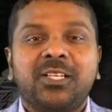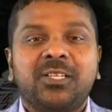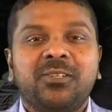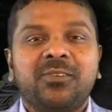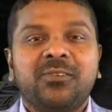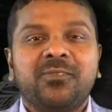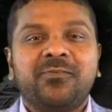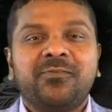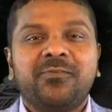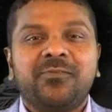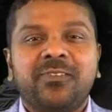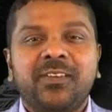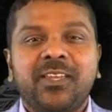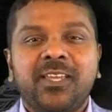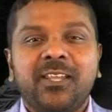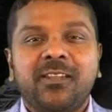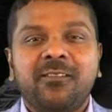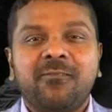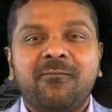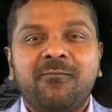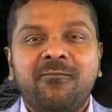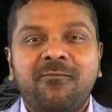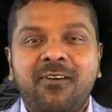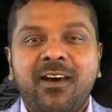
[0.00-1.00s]
to feel
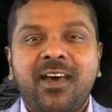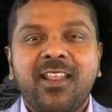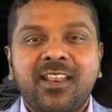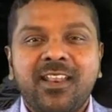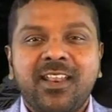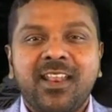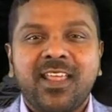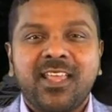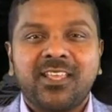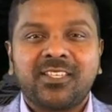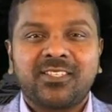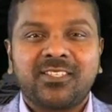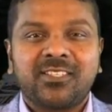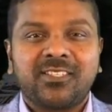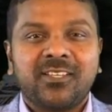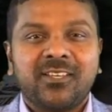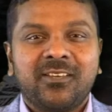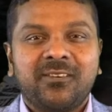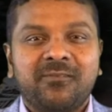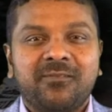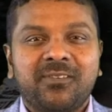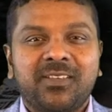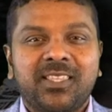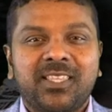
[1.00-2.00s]
oneness
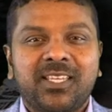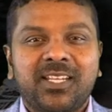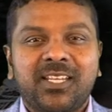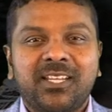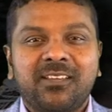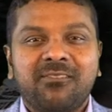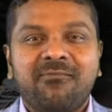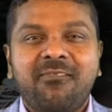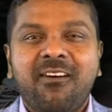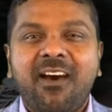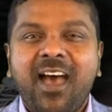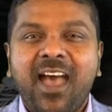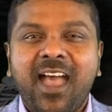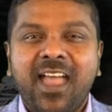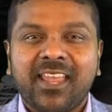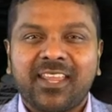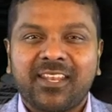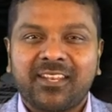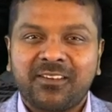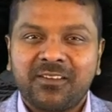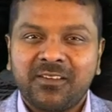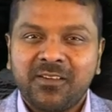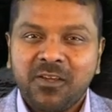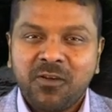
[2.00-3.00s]
with the
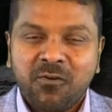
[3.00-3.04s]
divine.